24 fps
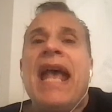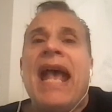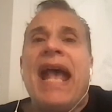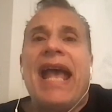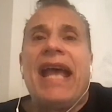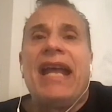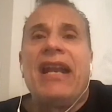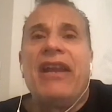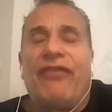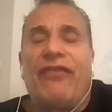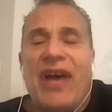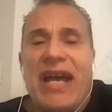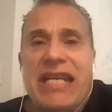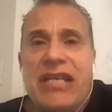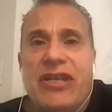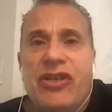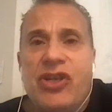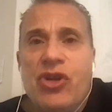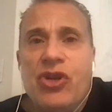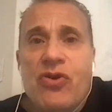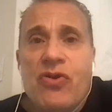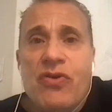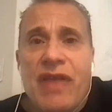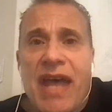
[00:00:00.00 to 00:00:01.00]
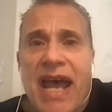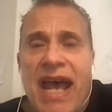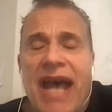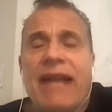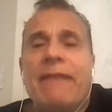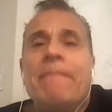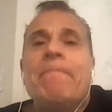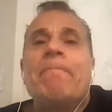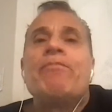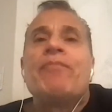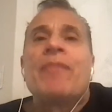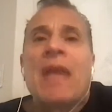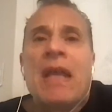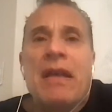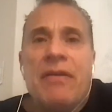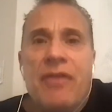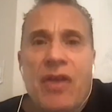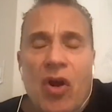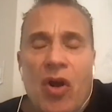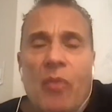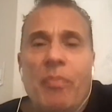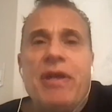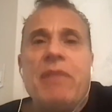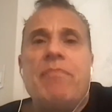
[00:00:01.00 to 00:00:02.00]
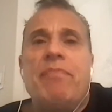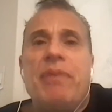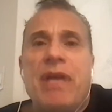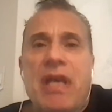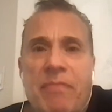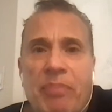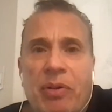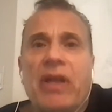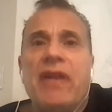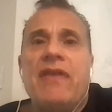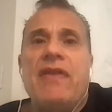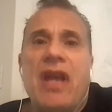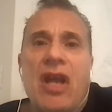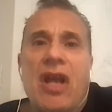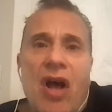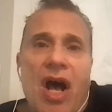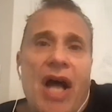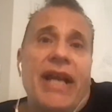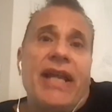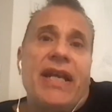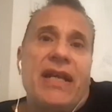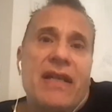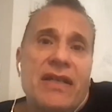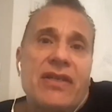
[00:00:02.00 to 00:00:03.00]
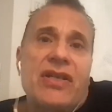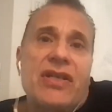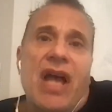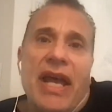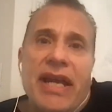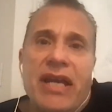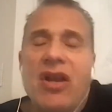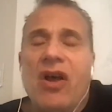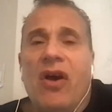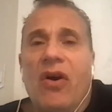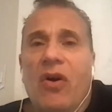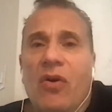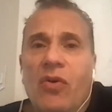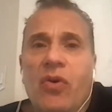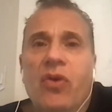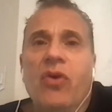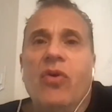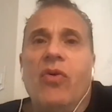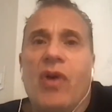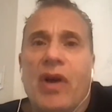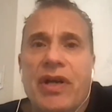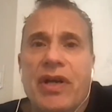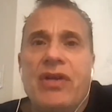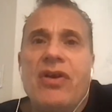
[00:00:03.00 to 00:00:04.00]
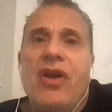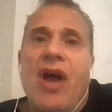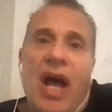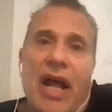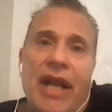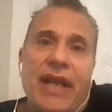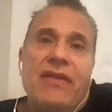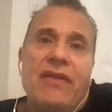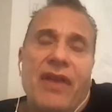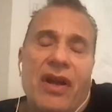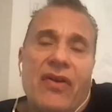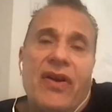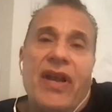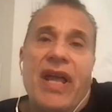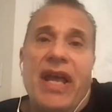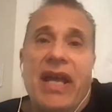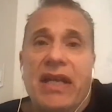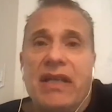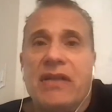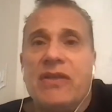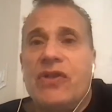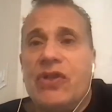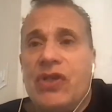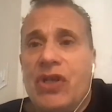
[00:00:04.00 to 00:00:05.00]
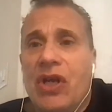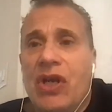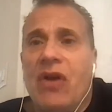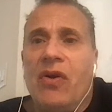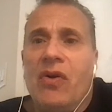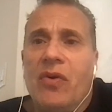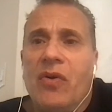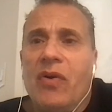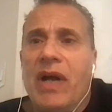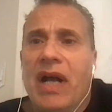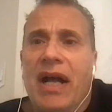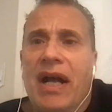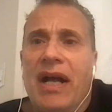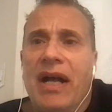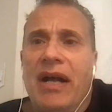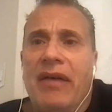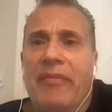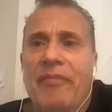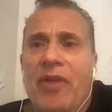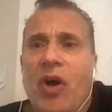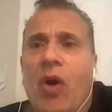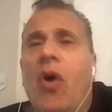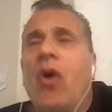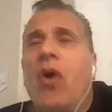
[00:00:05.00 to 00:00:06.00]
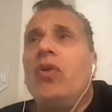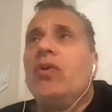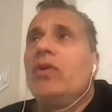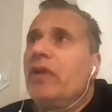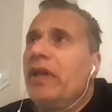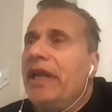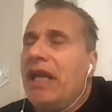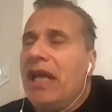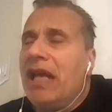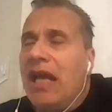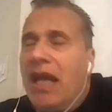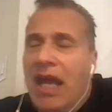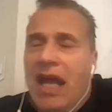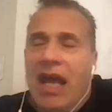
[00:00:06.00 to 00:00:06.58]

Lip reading: And if I do that, there'll be people in the audience I know who are nodding their heads. So only